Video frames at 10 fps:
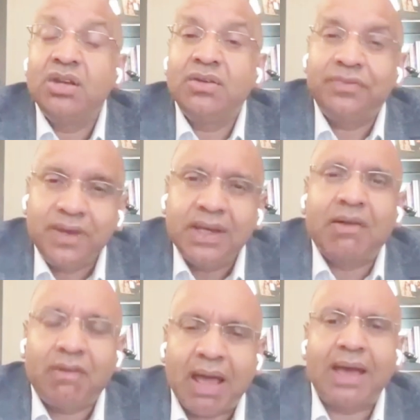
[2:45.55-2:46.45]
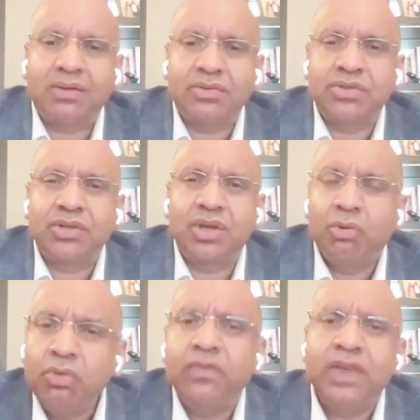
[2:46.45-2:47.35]
to figure out
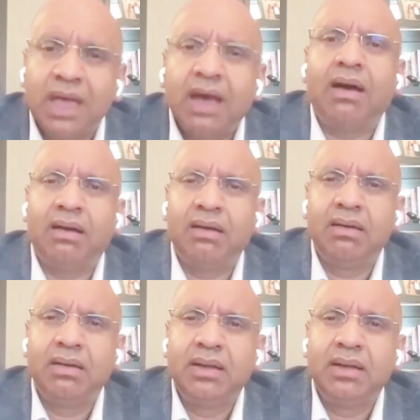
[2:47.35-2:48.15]
who we are